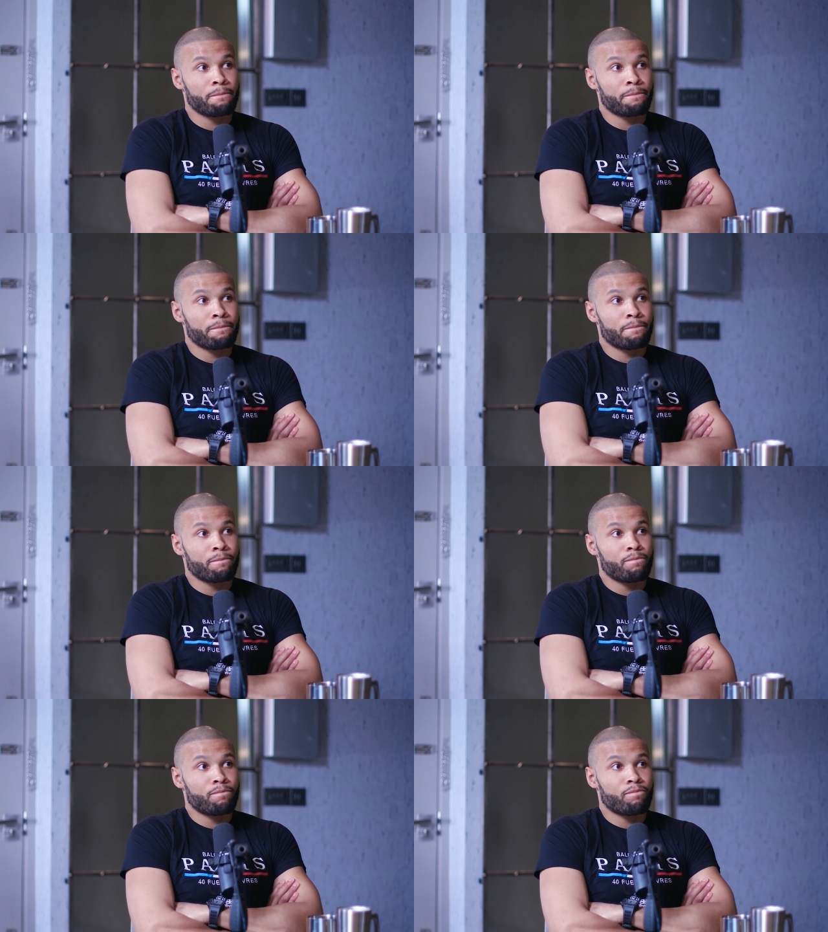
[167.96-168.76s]

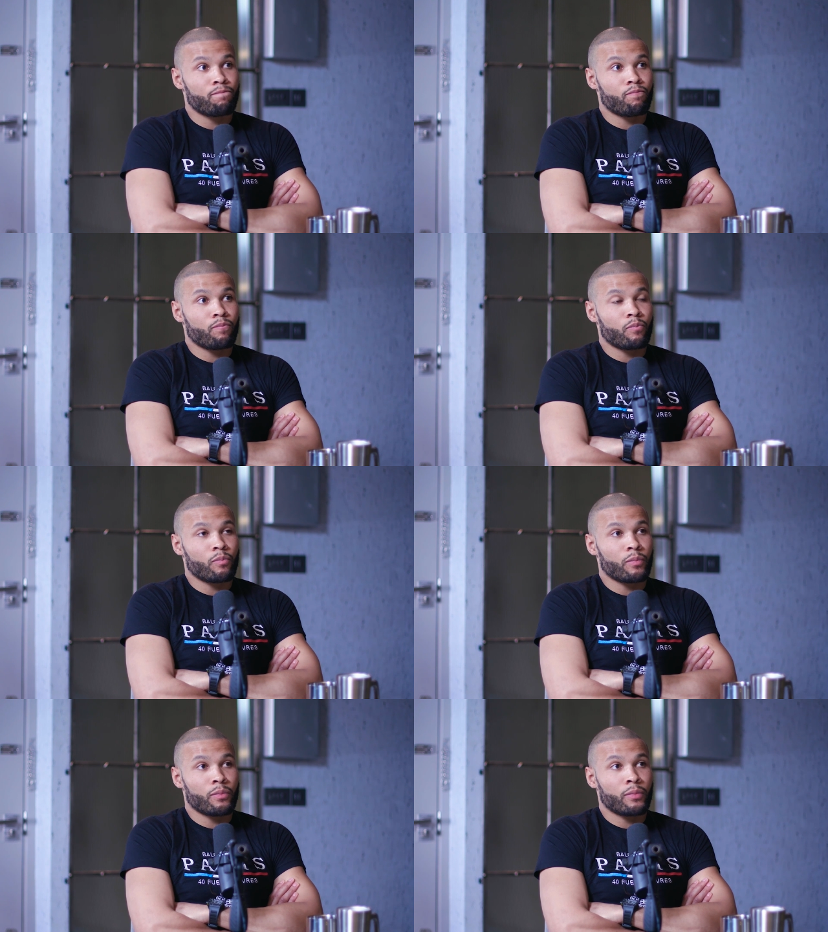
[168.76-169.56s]

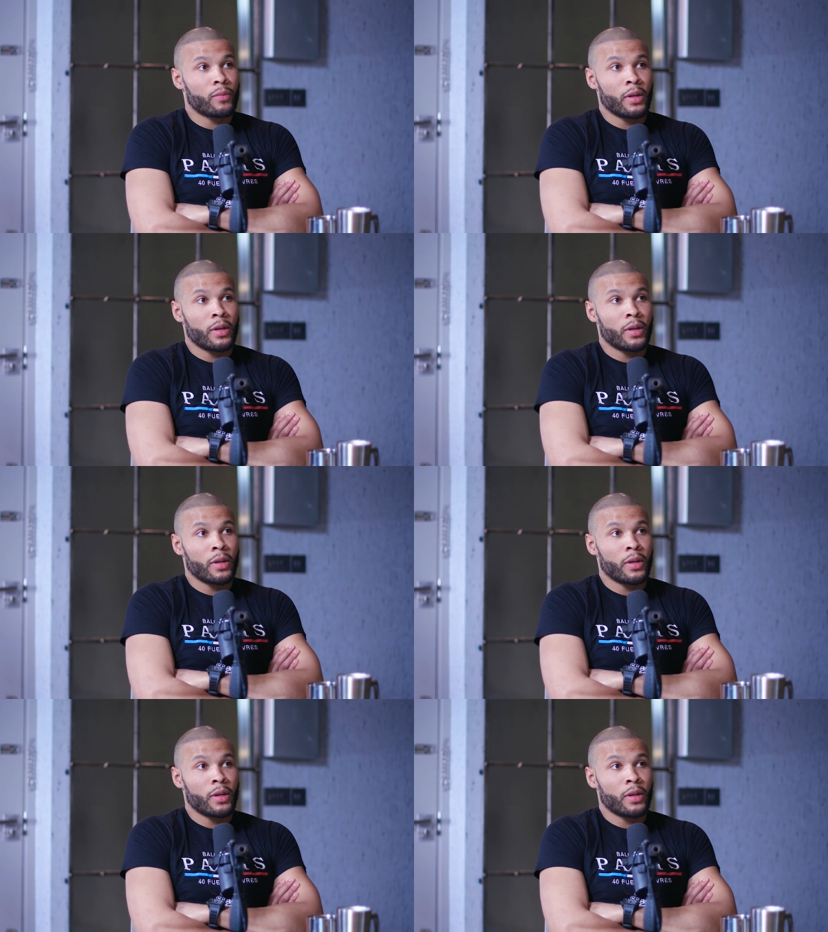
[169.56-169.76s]
(silence)